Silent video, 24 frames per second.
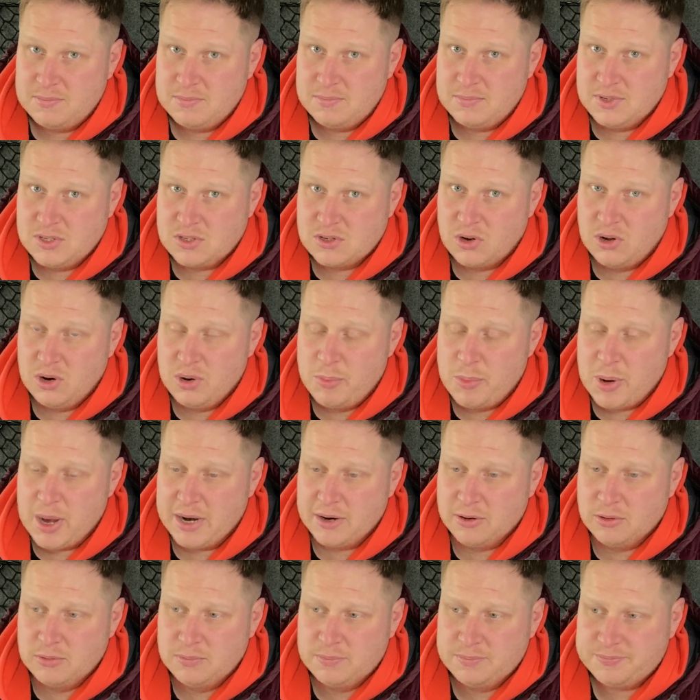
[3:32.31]
solar
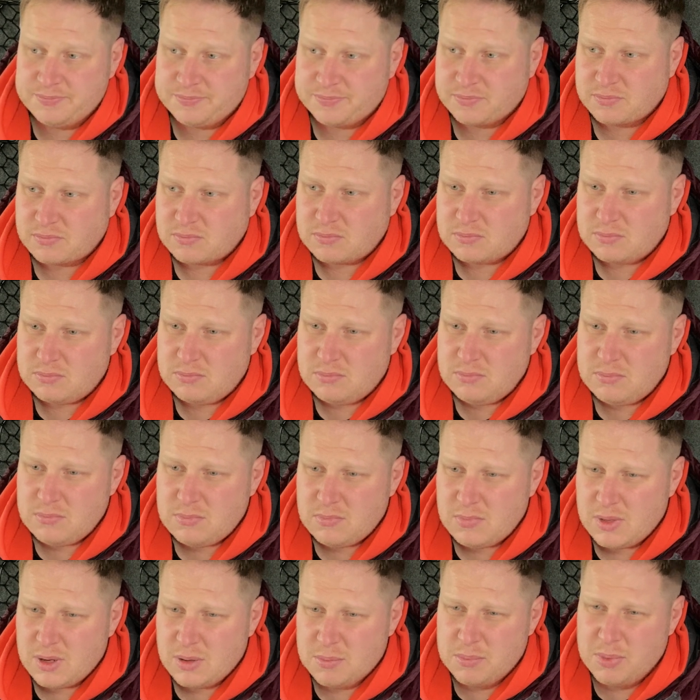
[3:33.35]
panel,
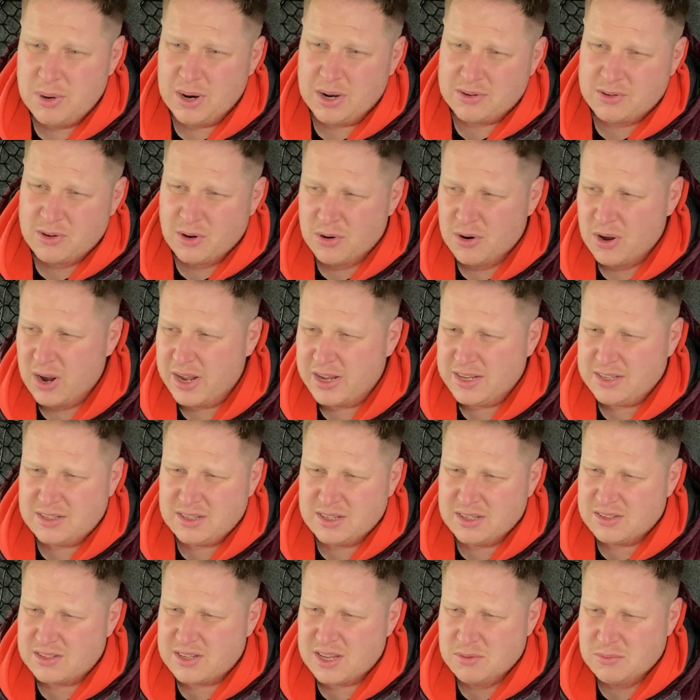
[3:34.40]
but I don't know,
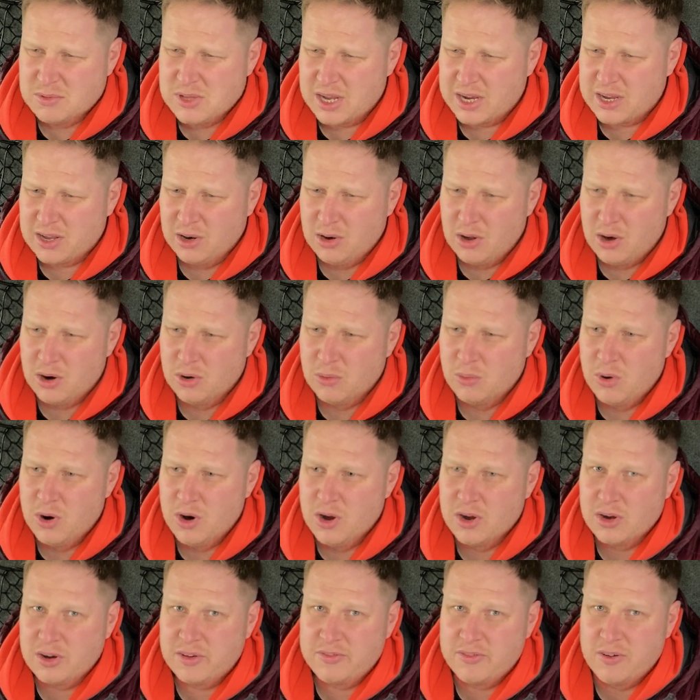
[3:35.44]
it seems like a lot of
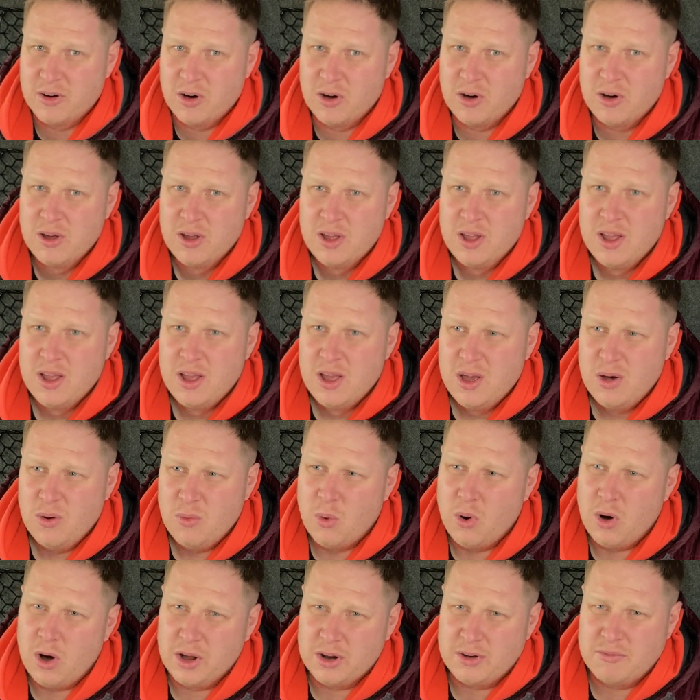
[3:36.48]
work for
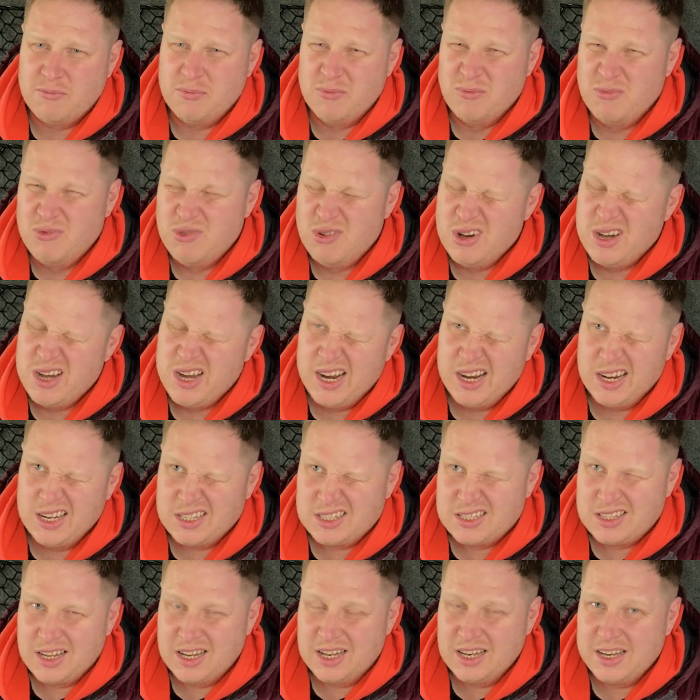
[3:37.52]
what I'd
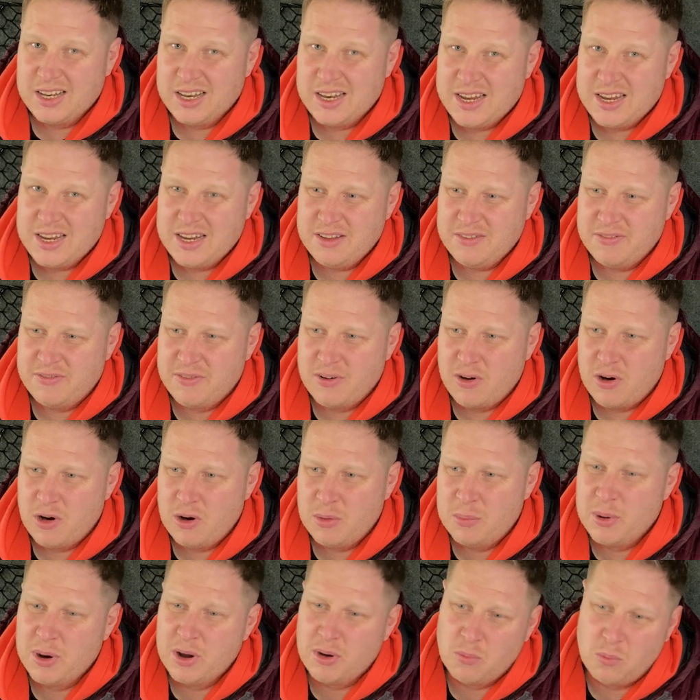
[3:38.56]
realistically need it for,
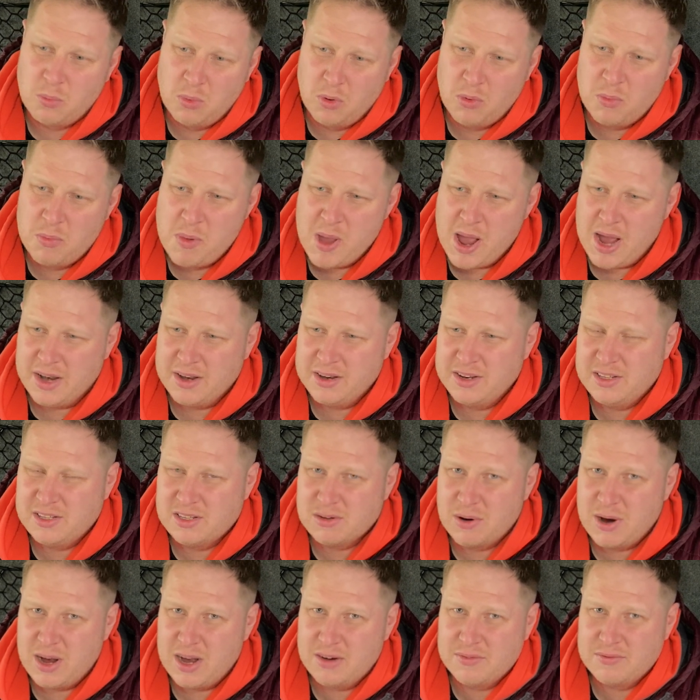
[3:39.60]
but it would be handy
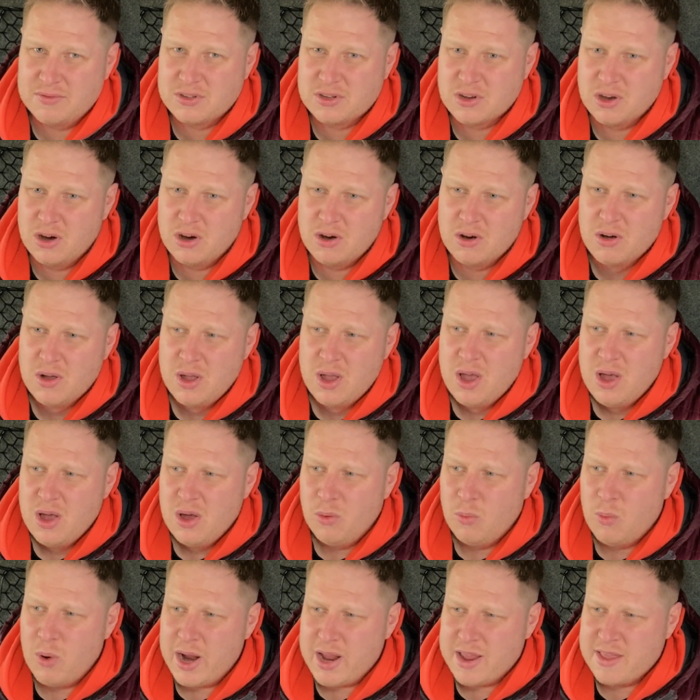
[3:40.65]
to have. So
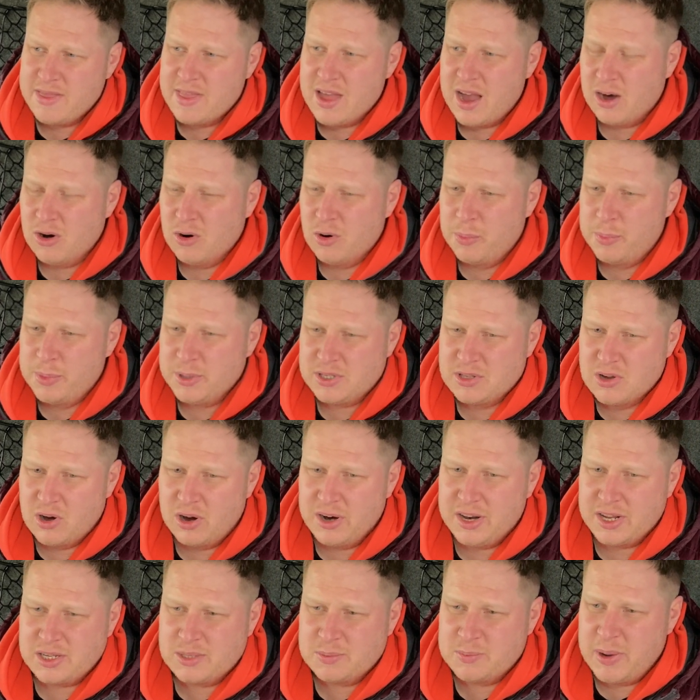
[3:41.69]
weighing that up, it's not
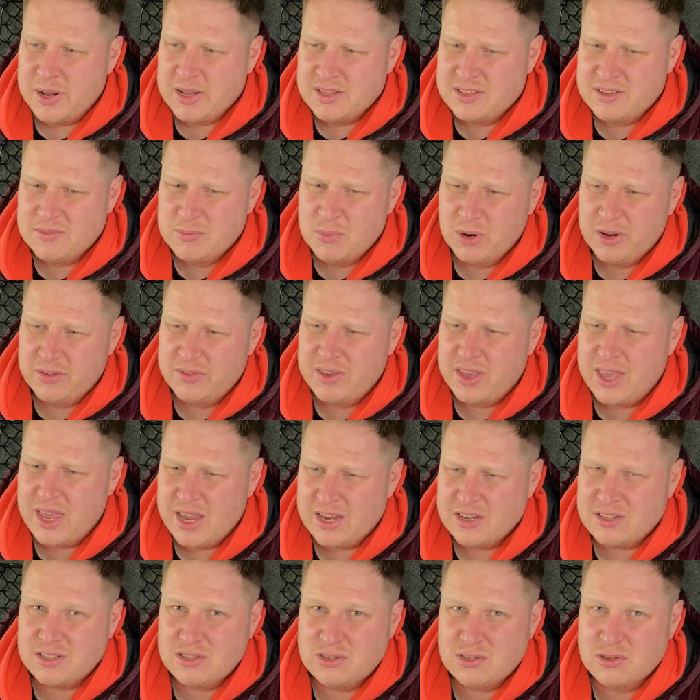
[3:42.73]
an expensive
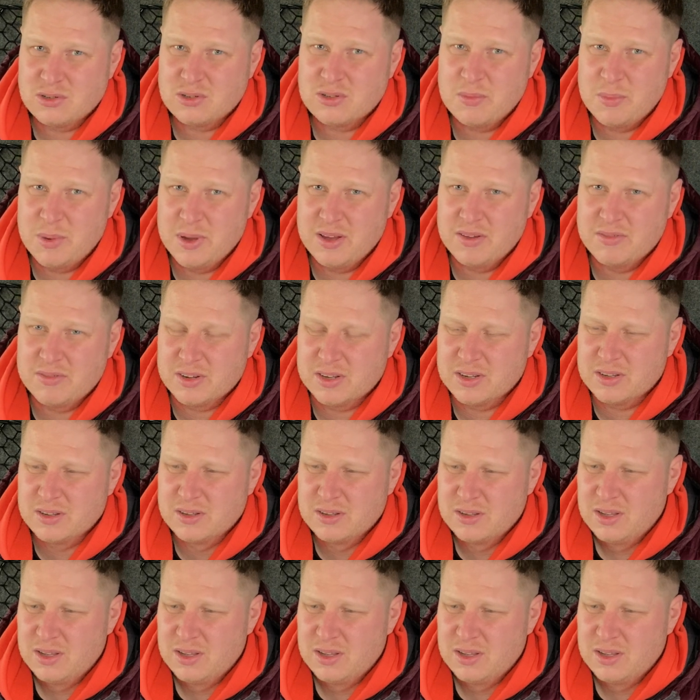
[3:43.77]
modification, it's just a bit of a